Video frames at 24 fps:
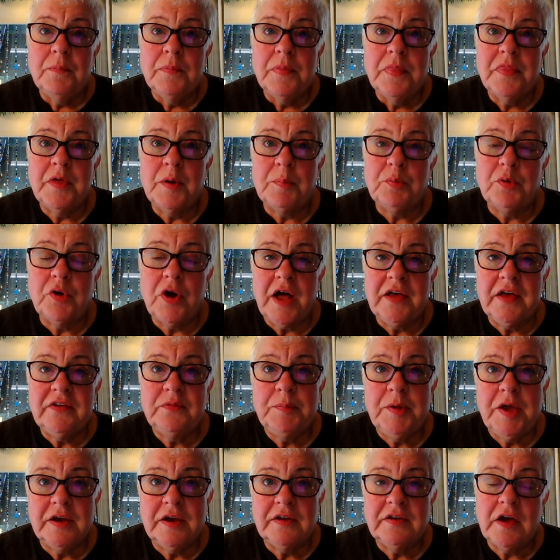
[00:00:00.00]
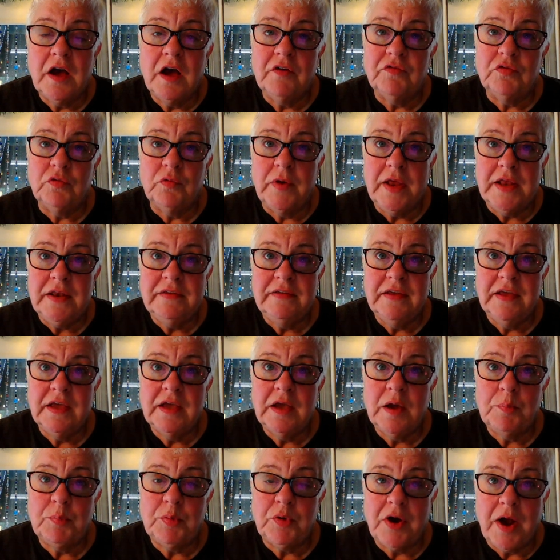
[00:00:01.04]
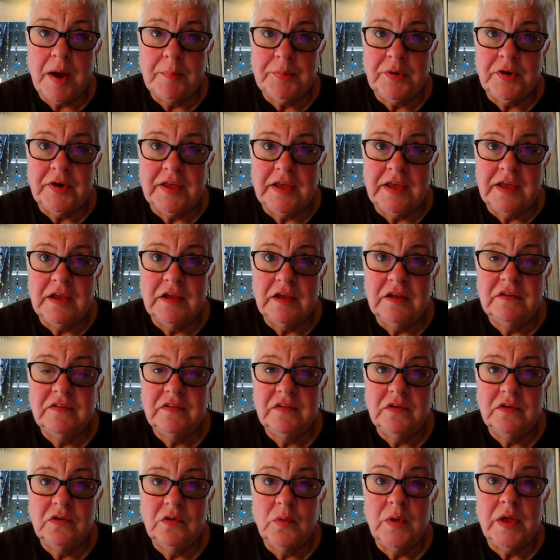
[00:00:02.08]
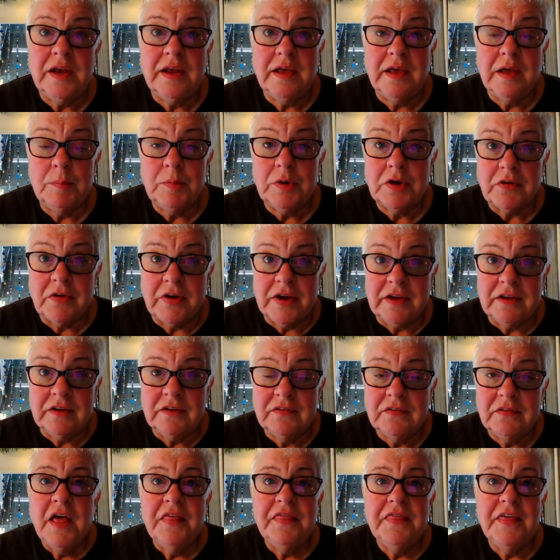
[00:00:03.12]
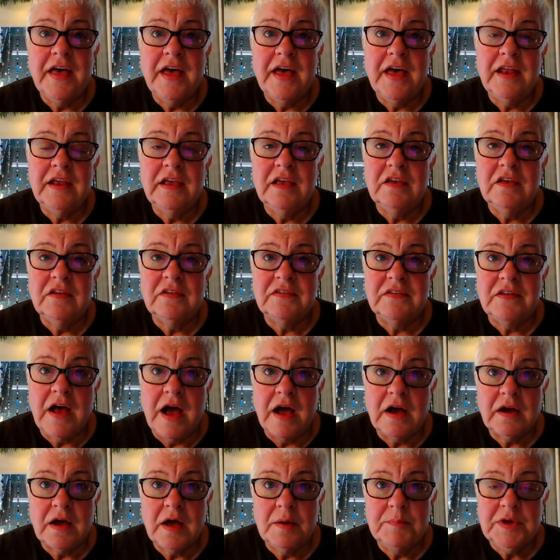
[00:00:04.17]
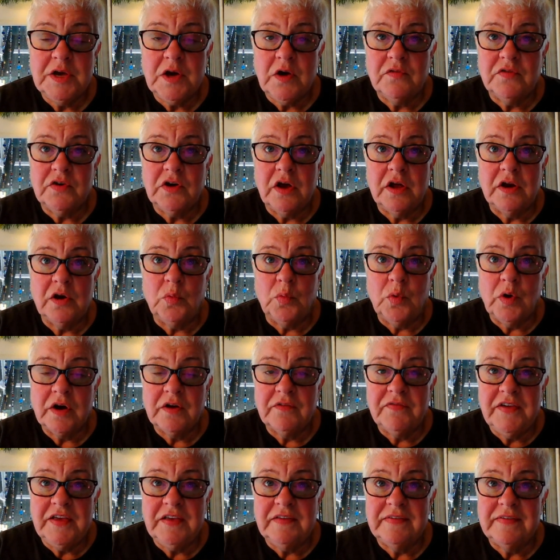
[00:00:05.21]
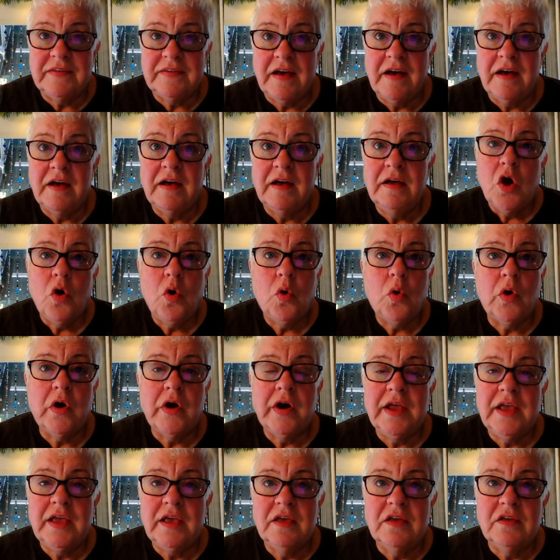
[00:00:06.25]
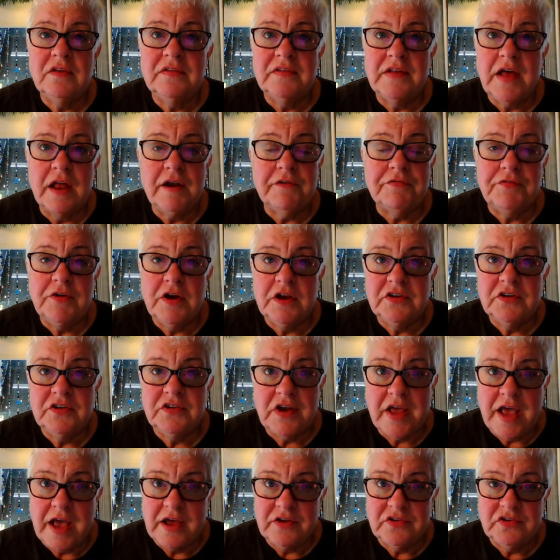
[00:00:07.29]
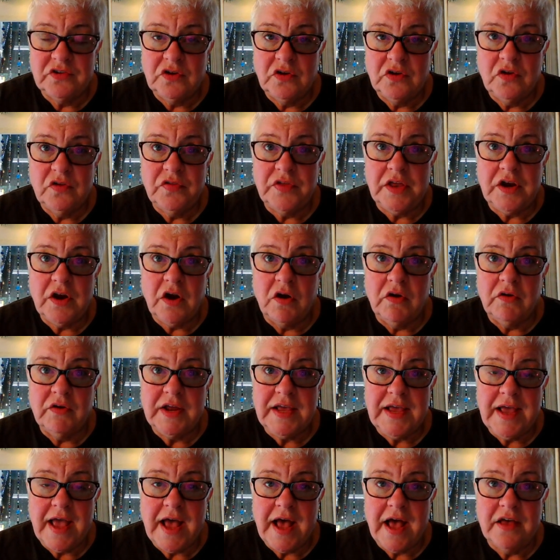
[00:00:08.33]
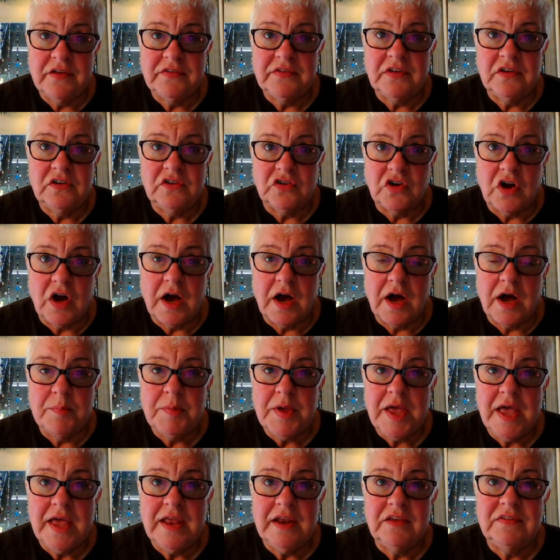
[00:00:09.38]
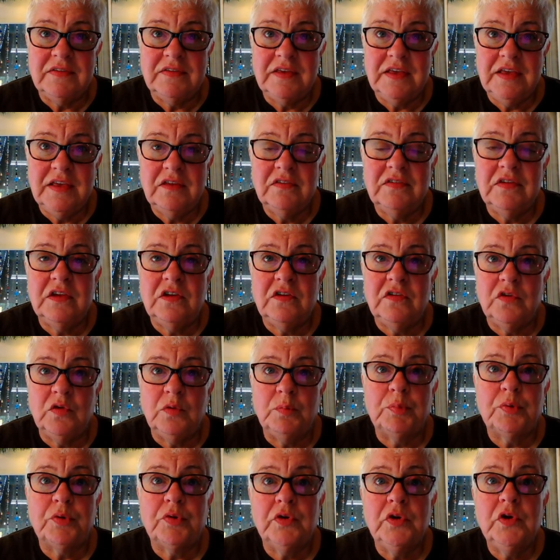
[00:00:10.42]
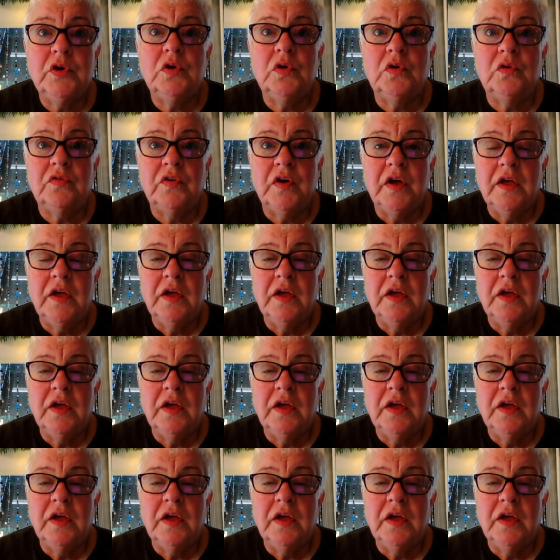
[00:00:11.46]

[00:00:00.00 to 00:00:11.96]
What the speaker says: the prospect of renting property to an immigrant that is not coming over on a work visa or is not a French national that already has a job and is easy to prove